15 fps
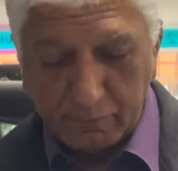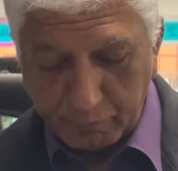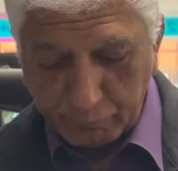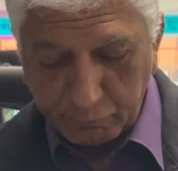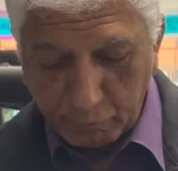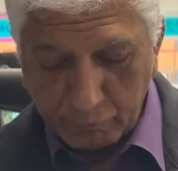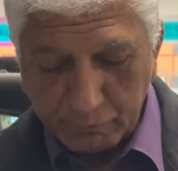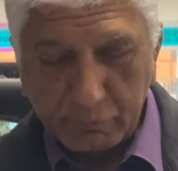
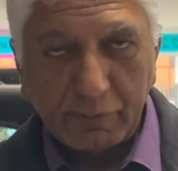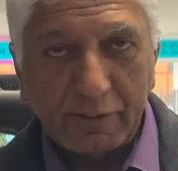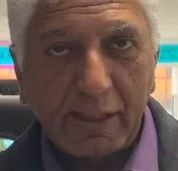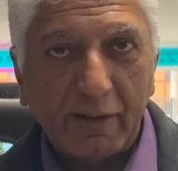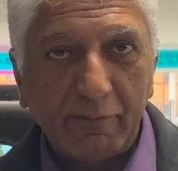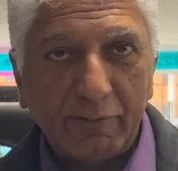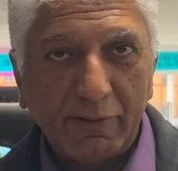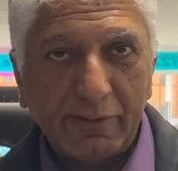performance with the
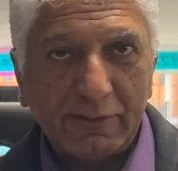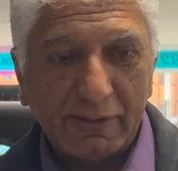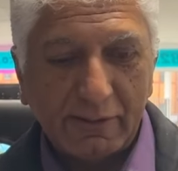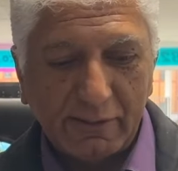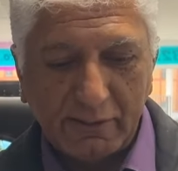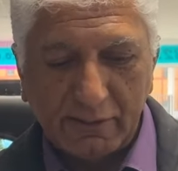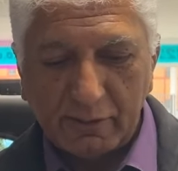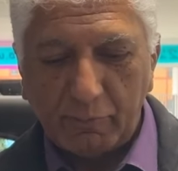air
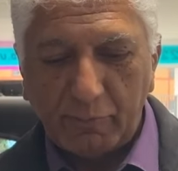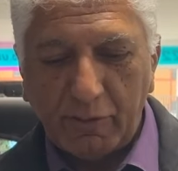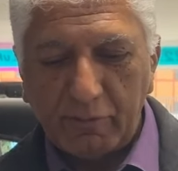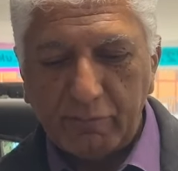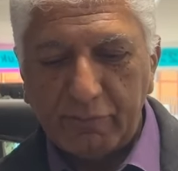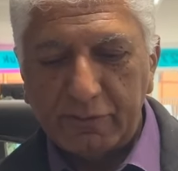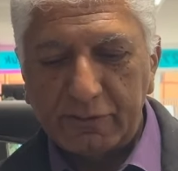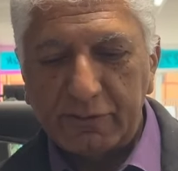filter, the pollen
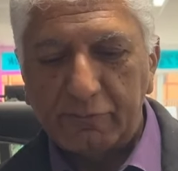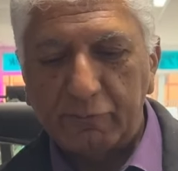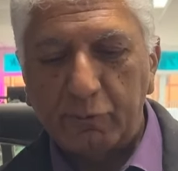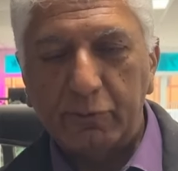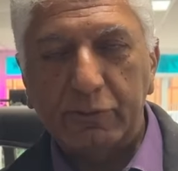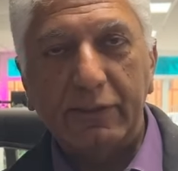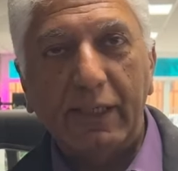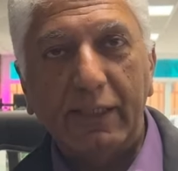filters, of
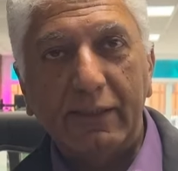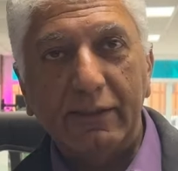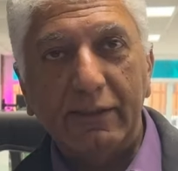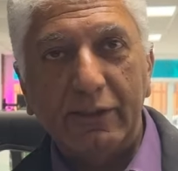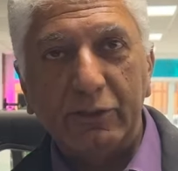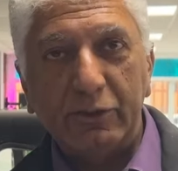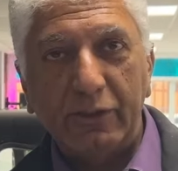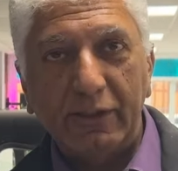course the air
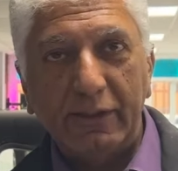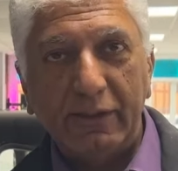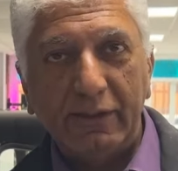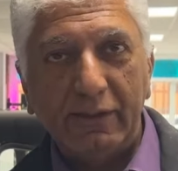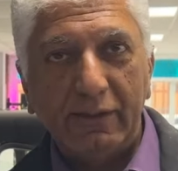conditioning,